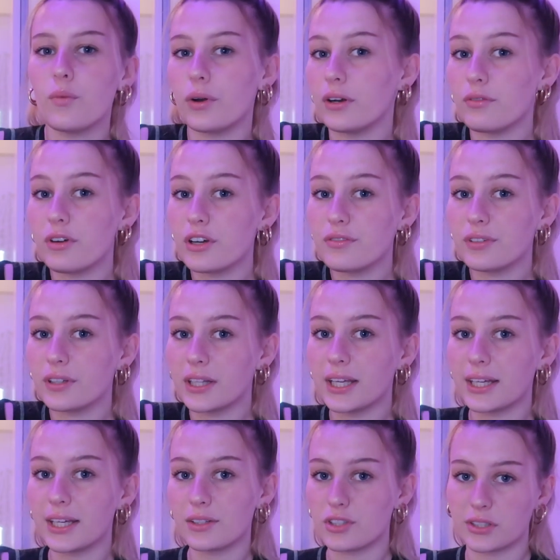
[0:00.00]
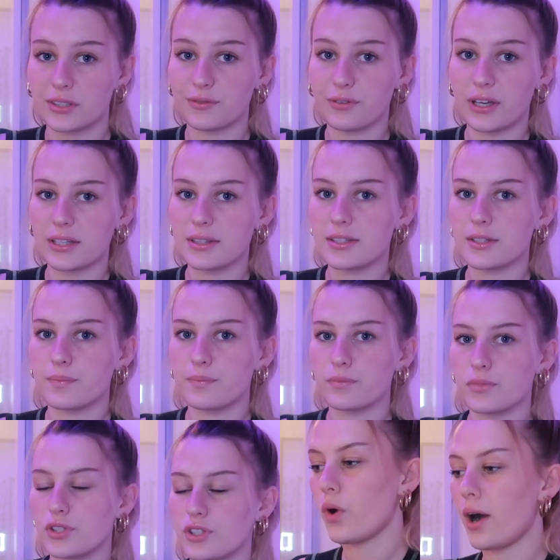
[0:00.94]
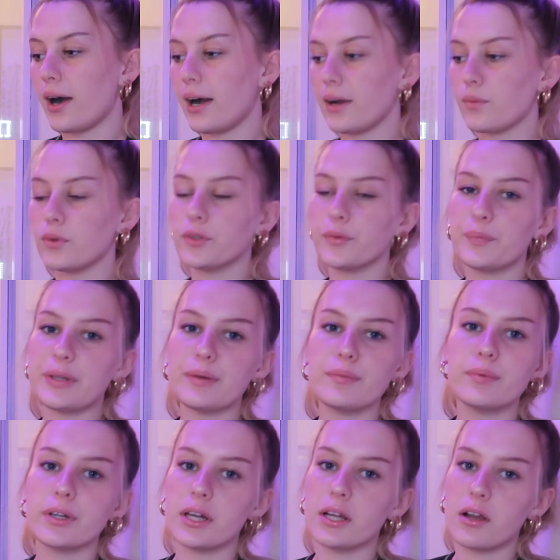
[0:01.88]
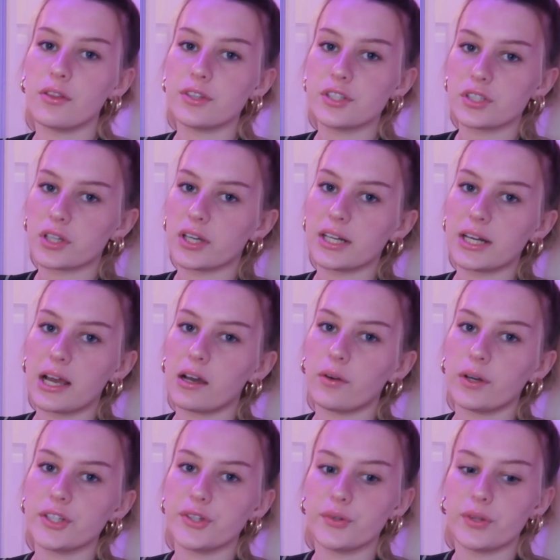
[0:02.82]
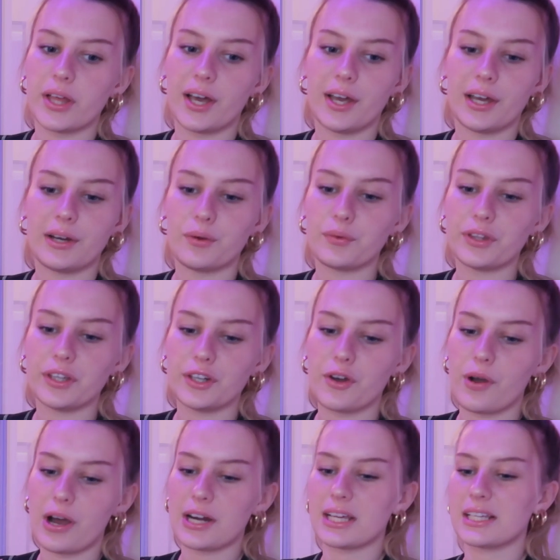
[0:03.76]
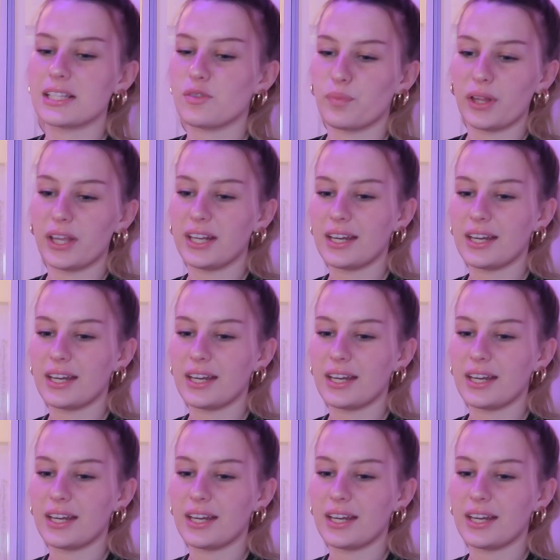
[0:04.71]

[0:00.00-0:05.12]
whenever I feel like it just fits. I will be putting on the screen how I do that. I don't really know how to explain